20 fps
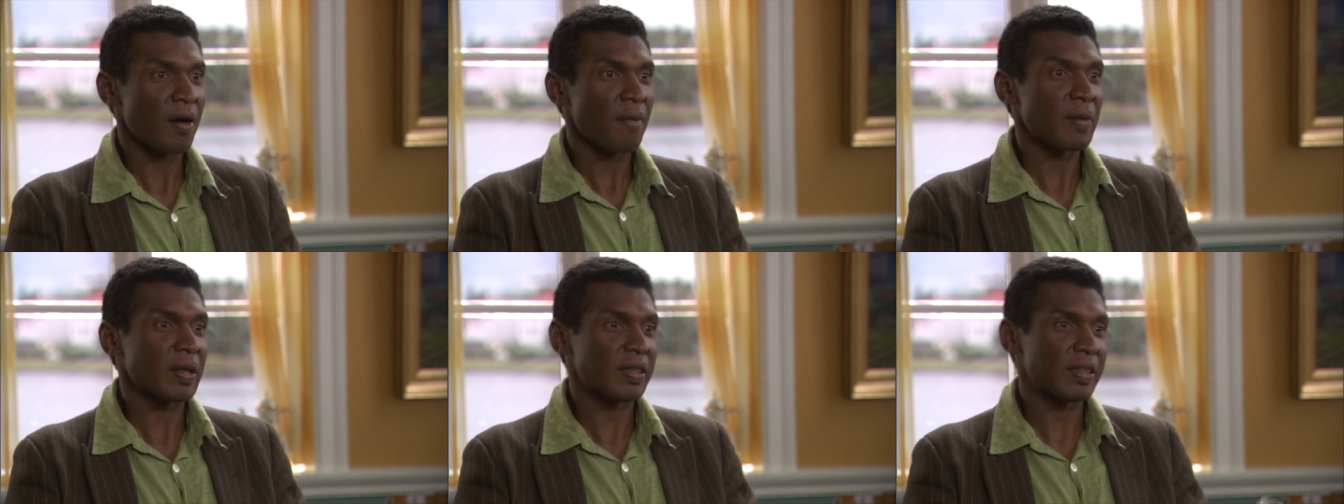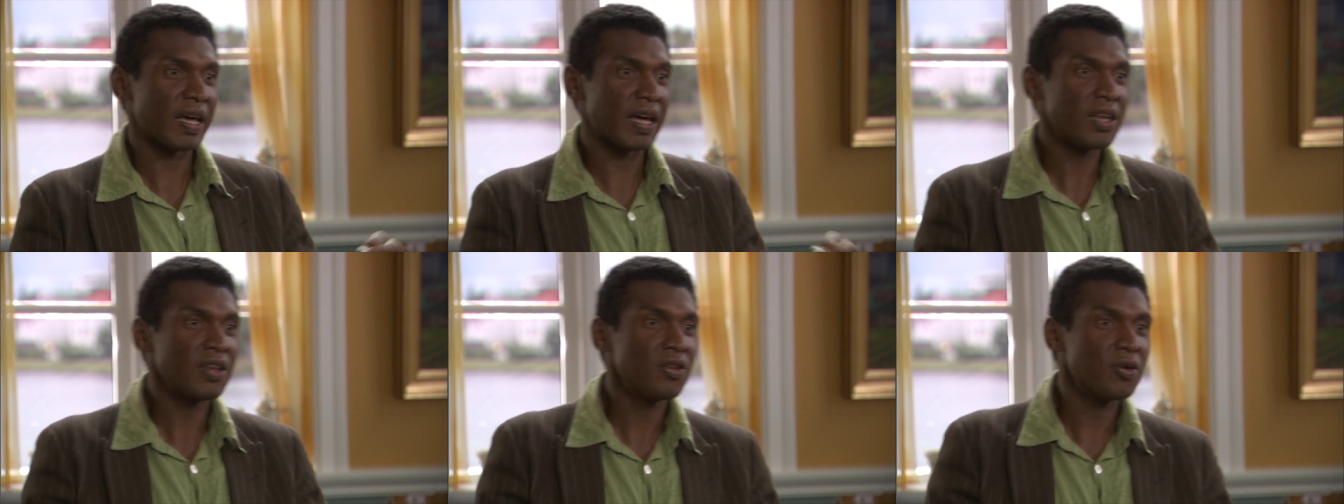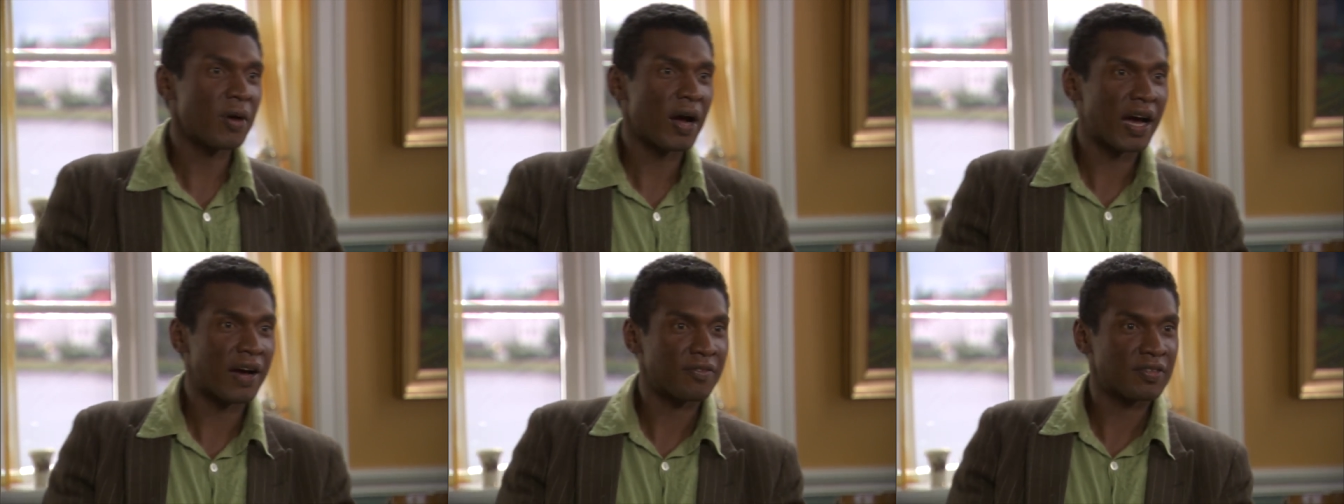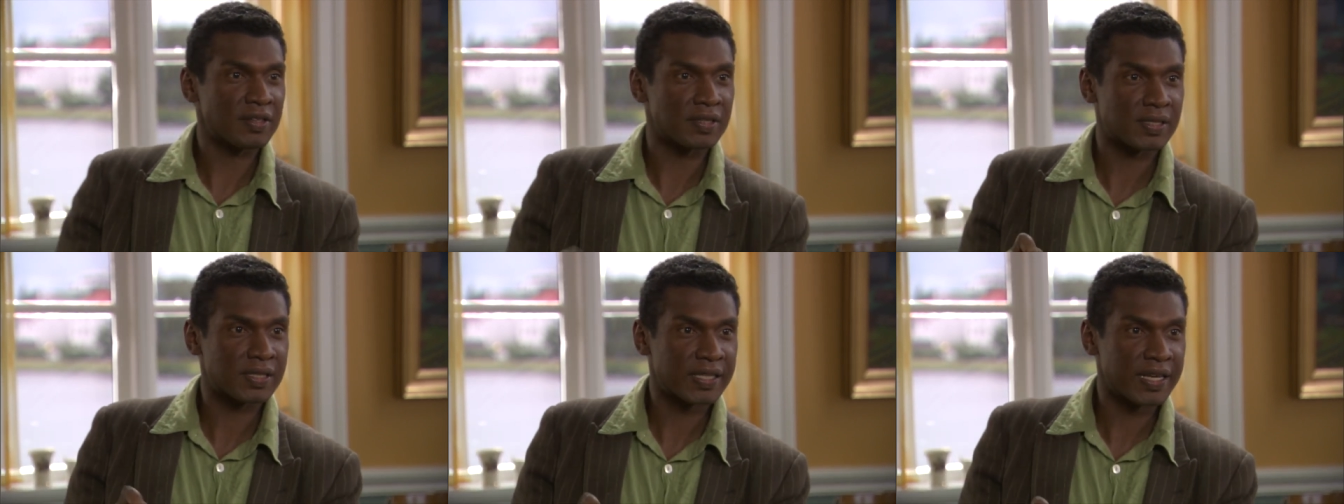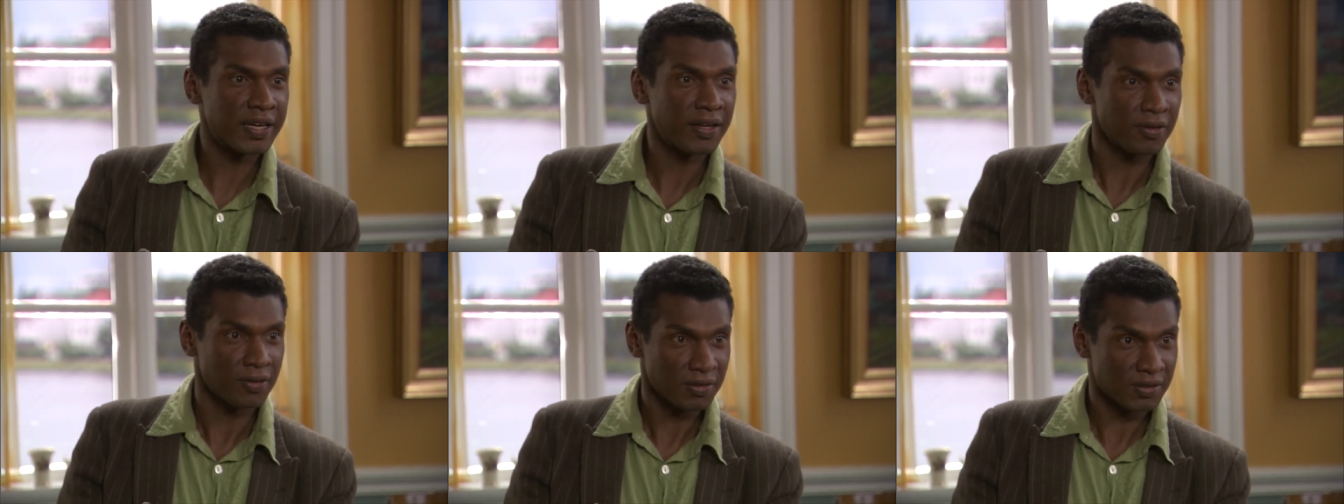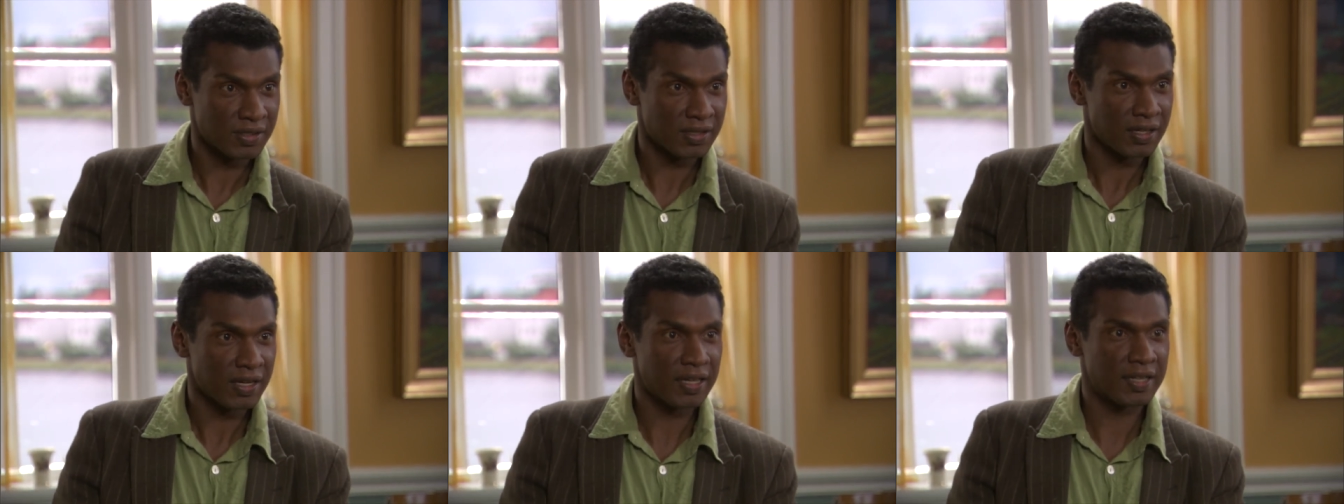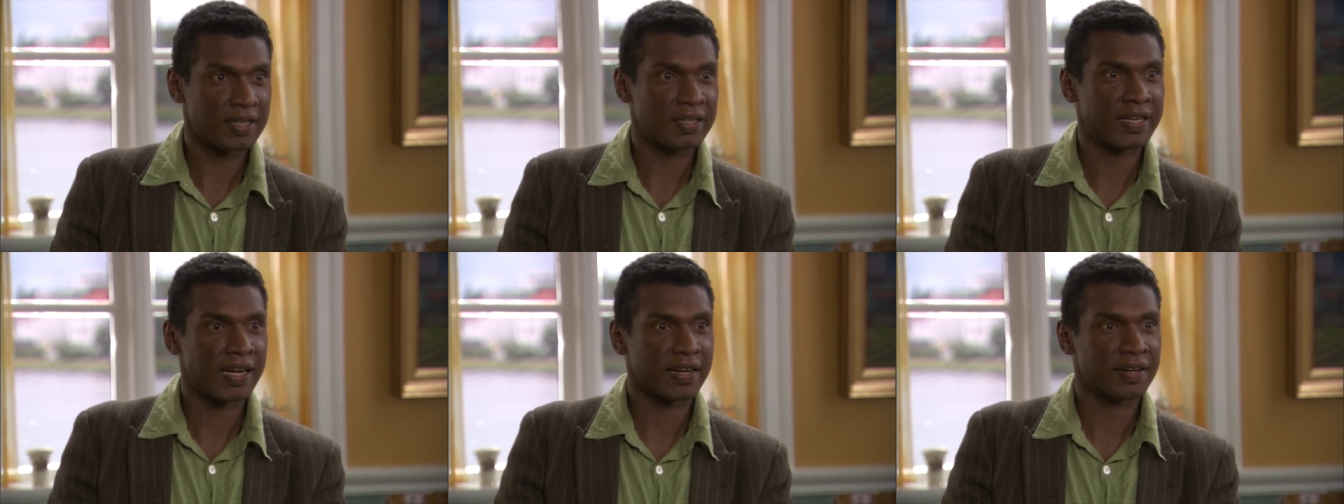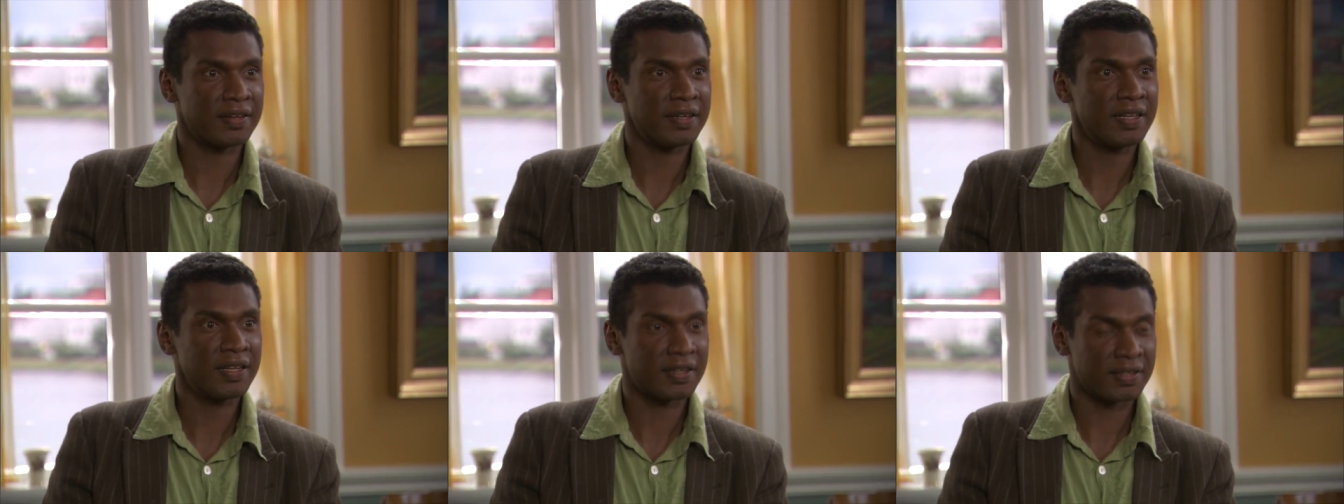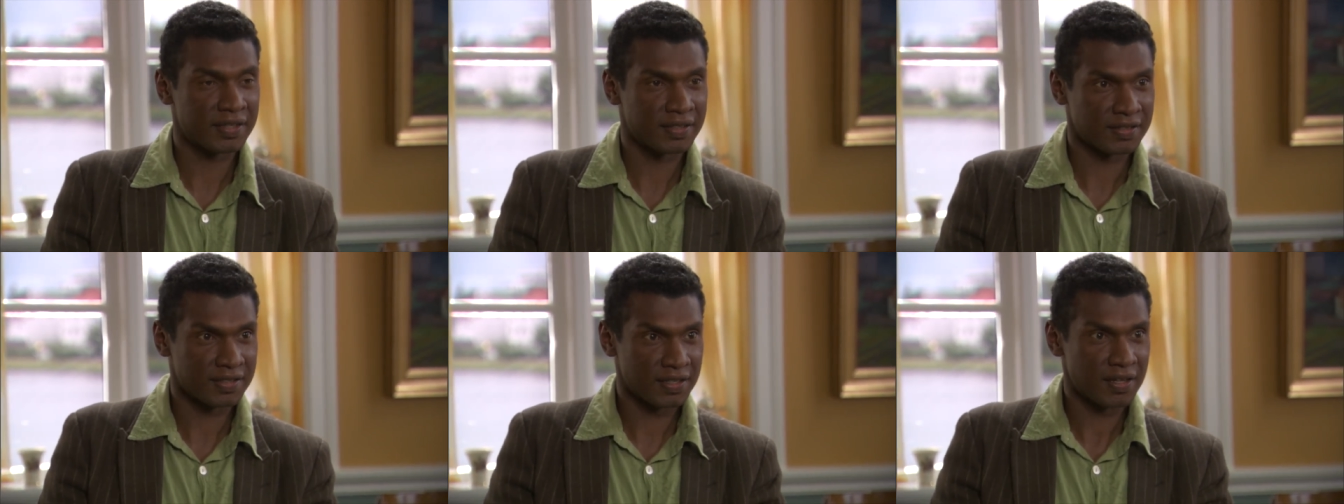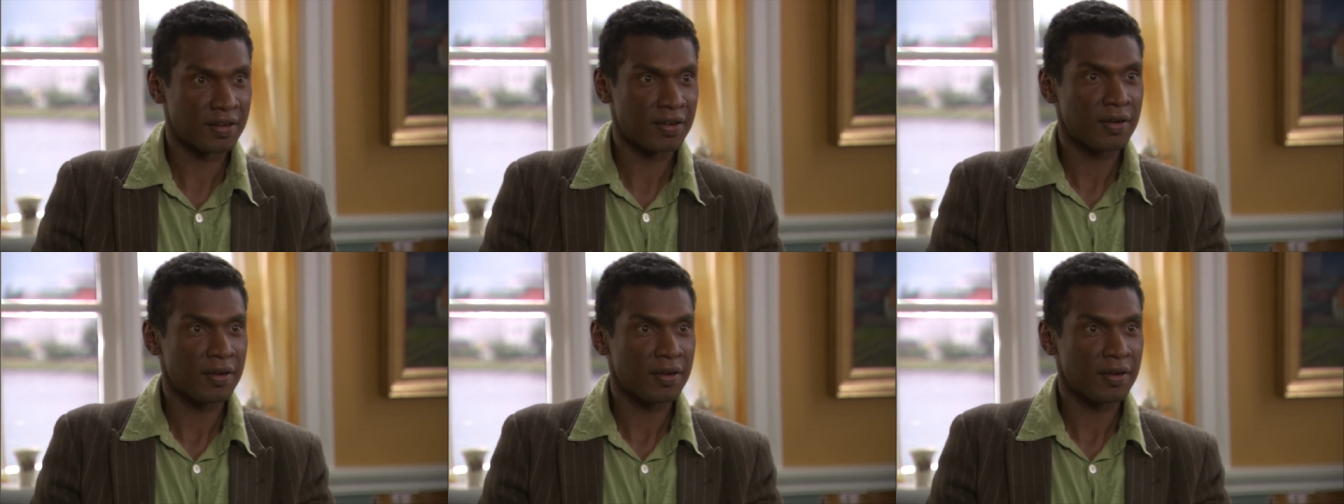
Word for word: but then you have the skills and the techniques